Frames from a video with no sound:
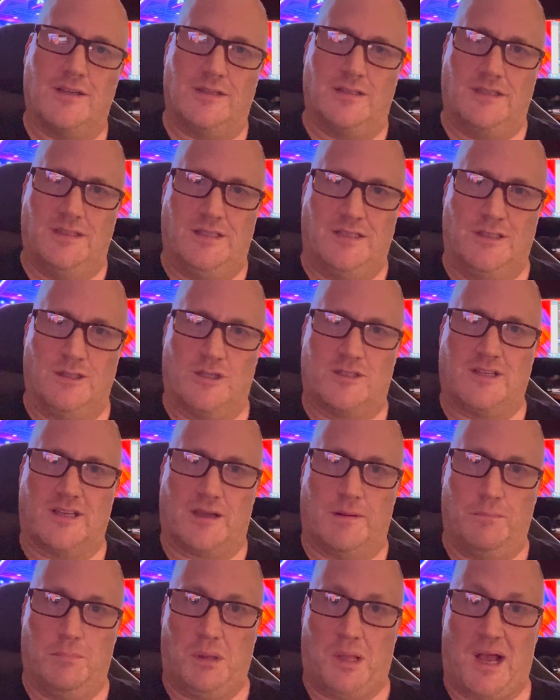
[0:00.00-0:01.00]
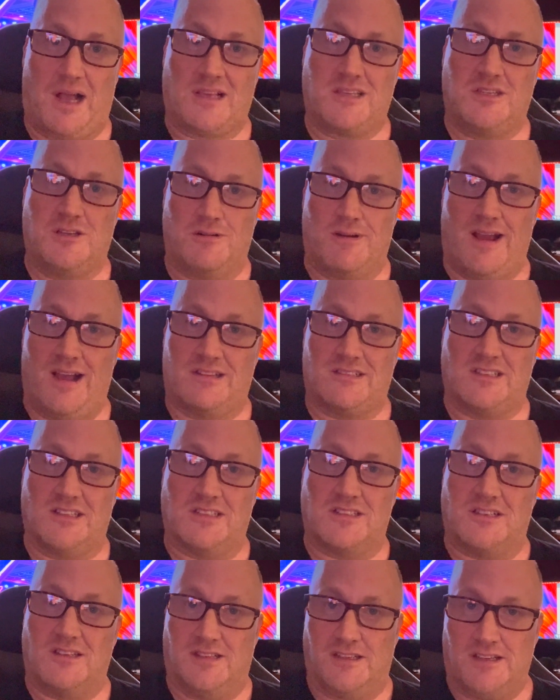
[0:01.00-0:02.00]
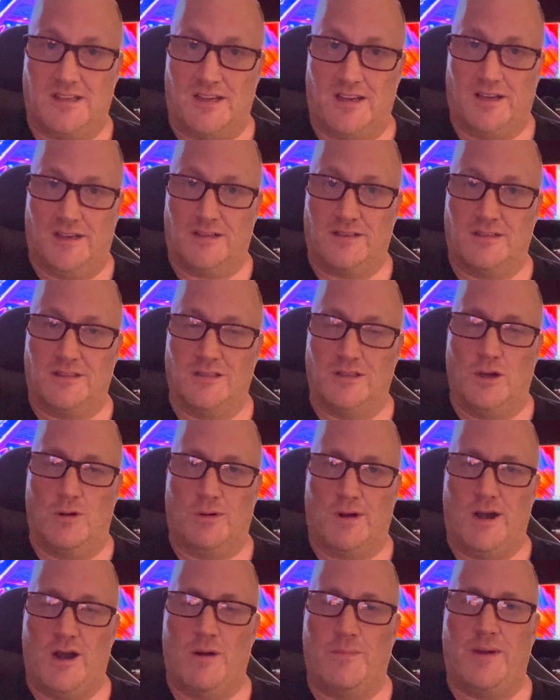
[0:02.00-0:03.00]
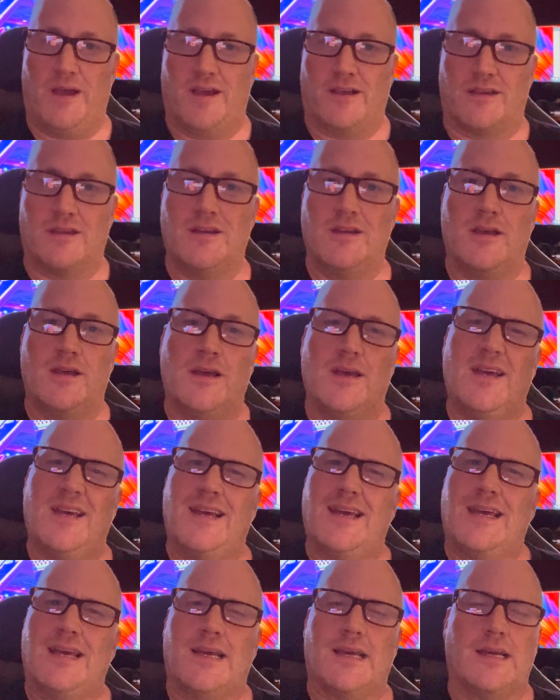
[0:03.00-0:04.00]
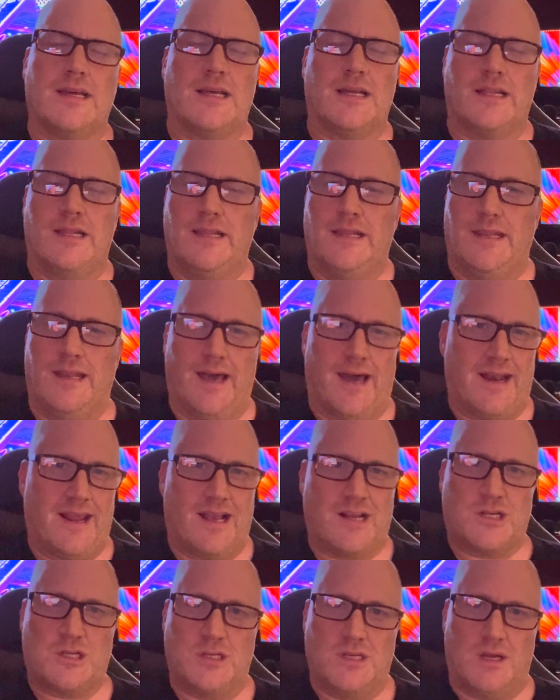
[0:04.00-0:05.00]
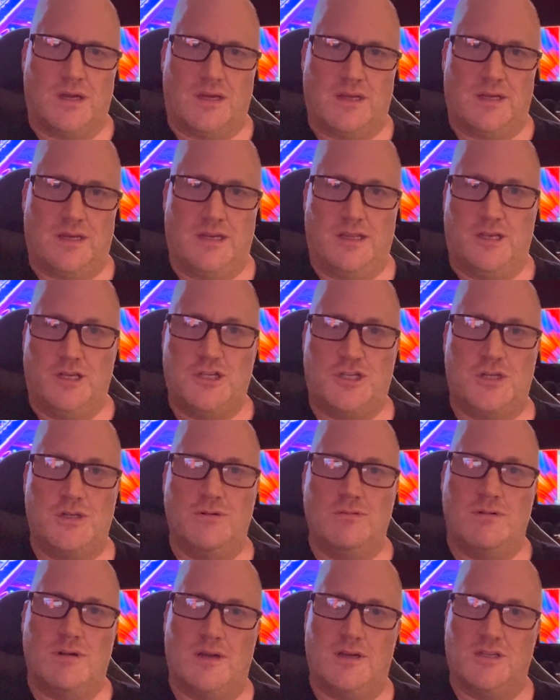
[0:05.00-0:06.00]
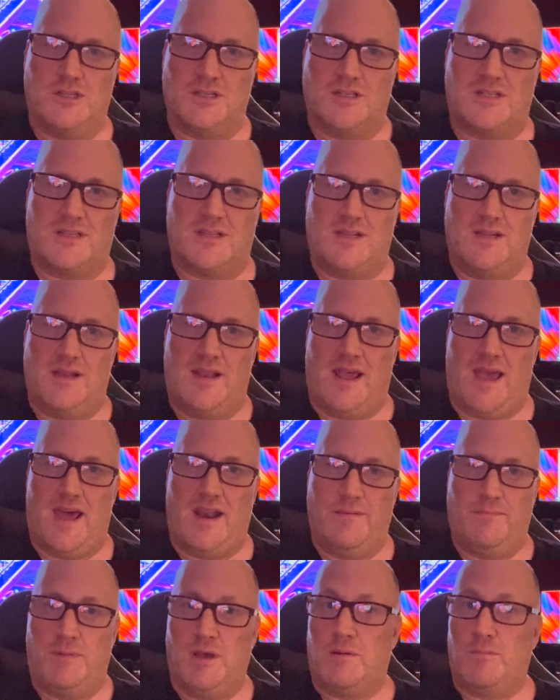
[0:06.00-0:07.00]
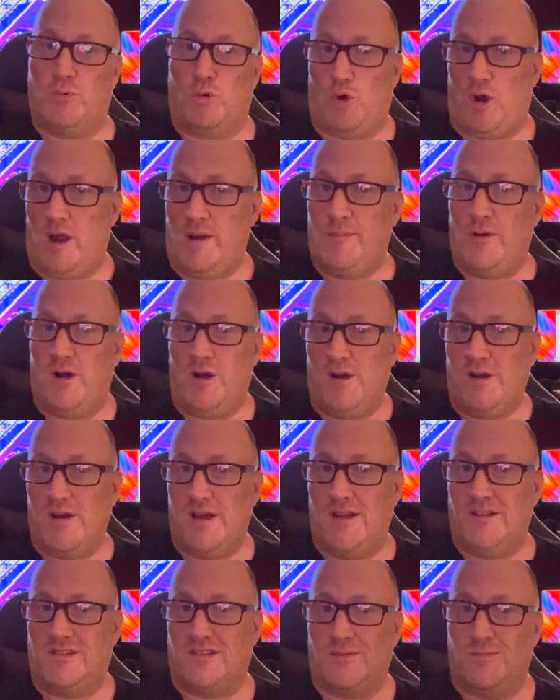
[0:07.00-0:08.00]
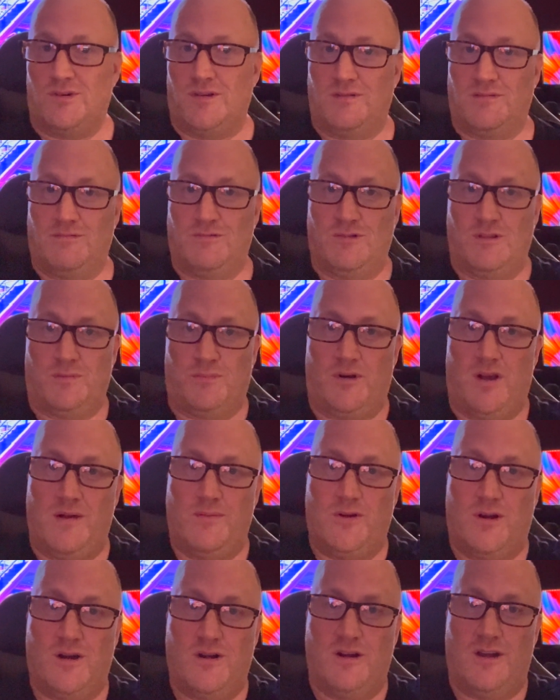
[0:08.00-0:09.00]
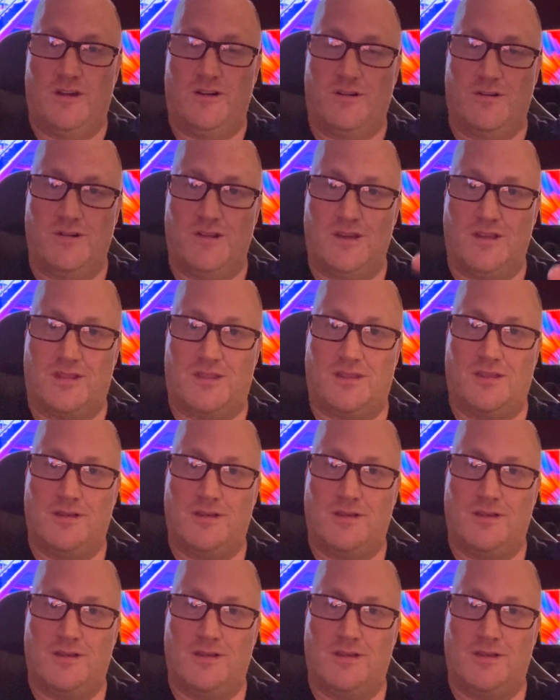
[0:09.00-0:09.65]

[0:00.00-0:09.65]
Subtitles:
looks like it blocks your access to the lower airbag. Not actually an issue. I just had a big pry bar, had someone with a pry bar underneath,